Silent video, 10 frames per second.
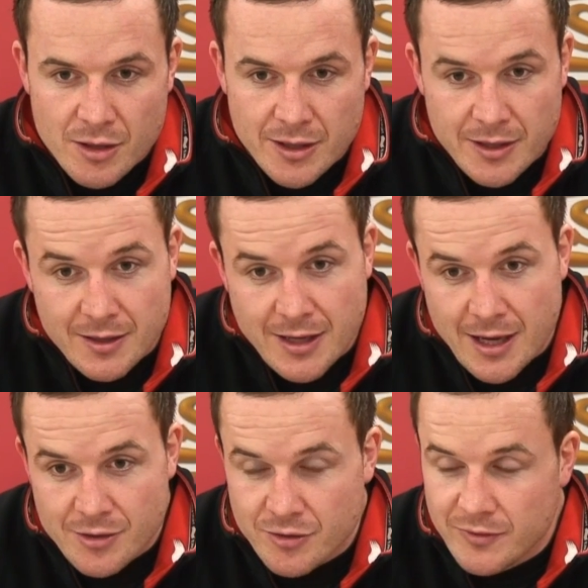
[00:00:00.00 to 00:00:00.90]

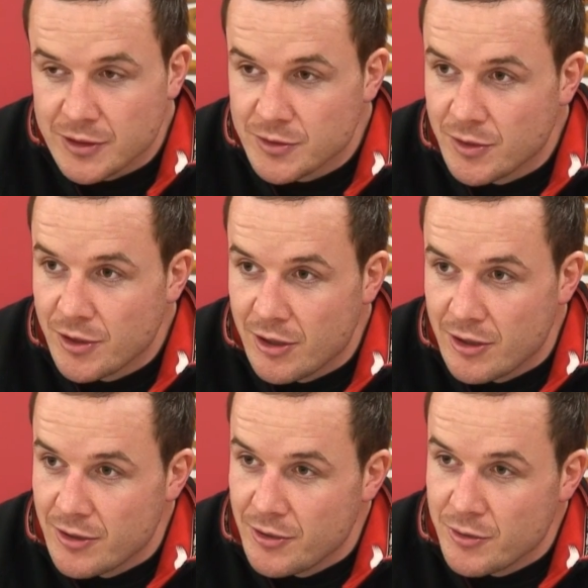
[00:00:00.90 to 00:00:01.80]
Again, Treviso
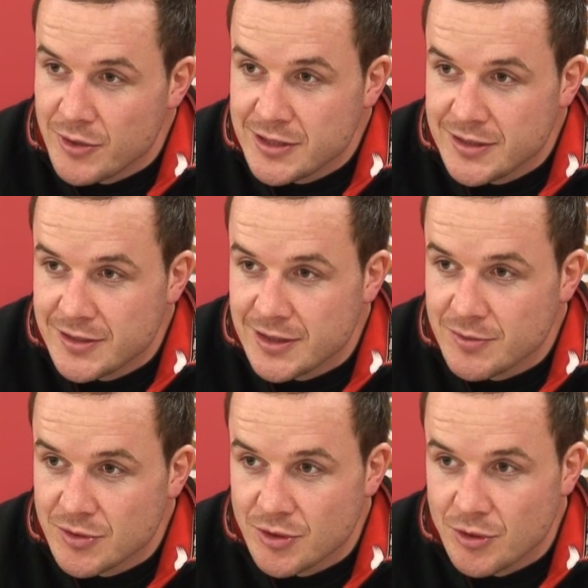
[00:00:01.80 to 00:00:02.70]
are no easy
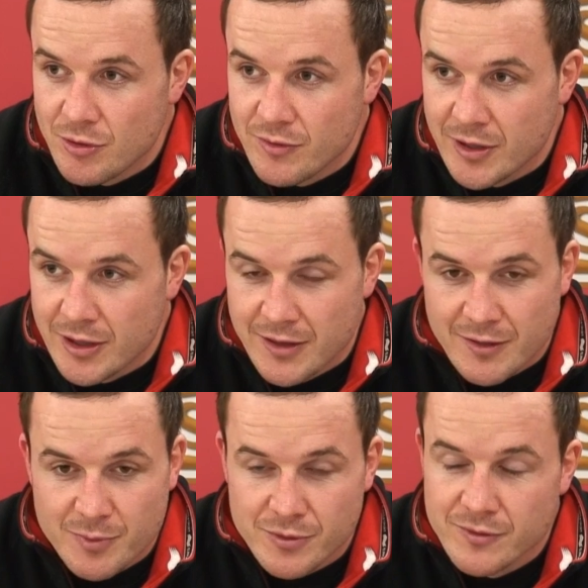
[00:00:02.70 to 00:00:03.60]
team to turn over.
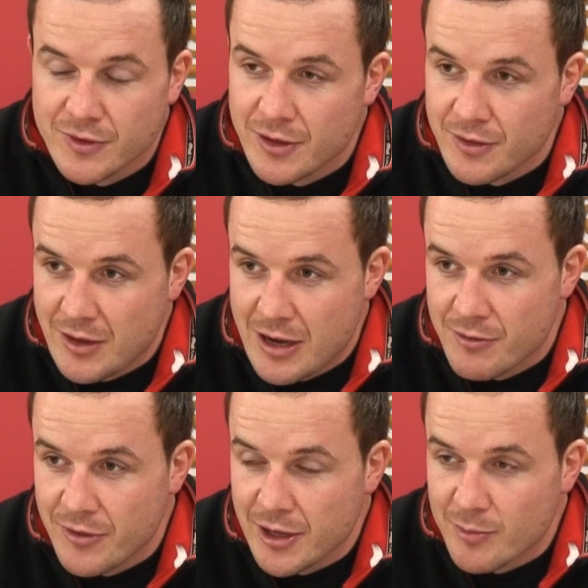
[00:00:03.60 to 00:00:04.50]
They've proven
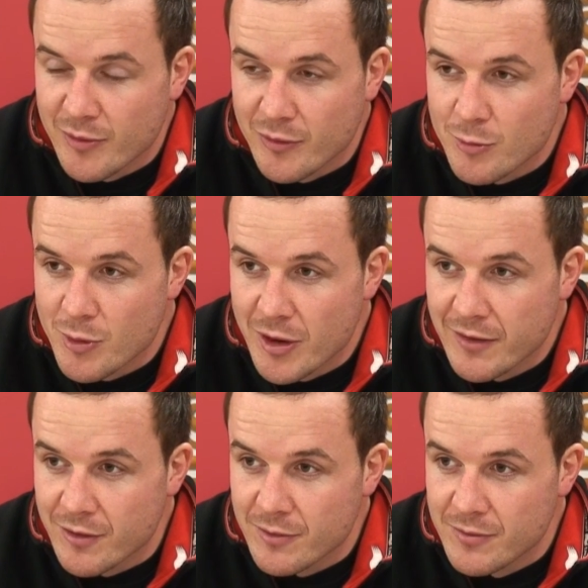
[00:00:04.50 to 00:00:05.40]
how they can perform away
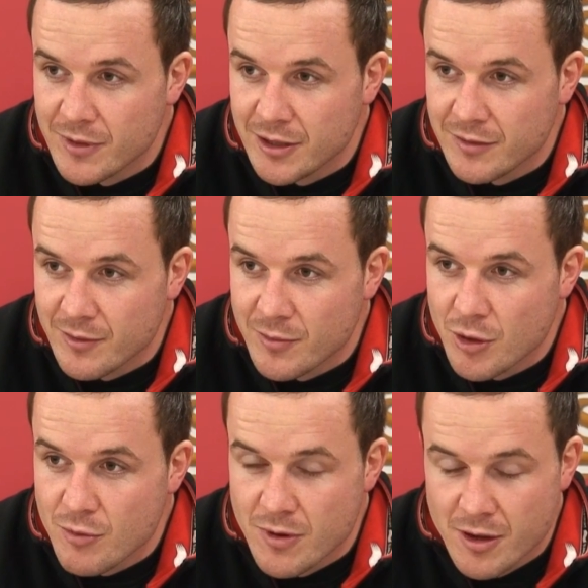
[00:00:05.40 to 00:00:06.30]
from
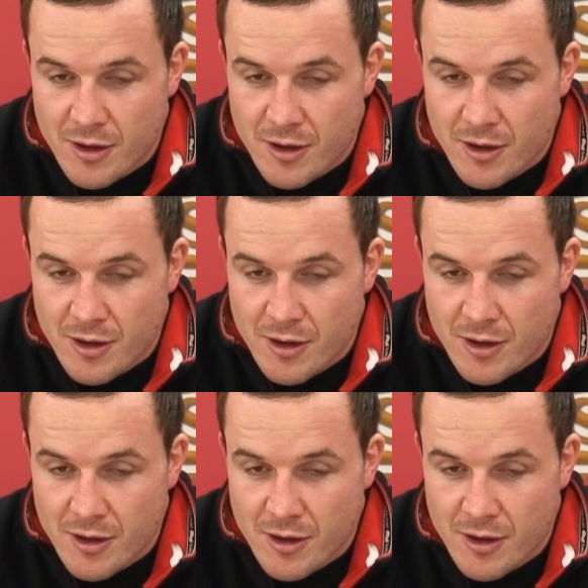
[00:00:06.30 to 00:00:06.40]
home.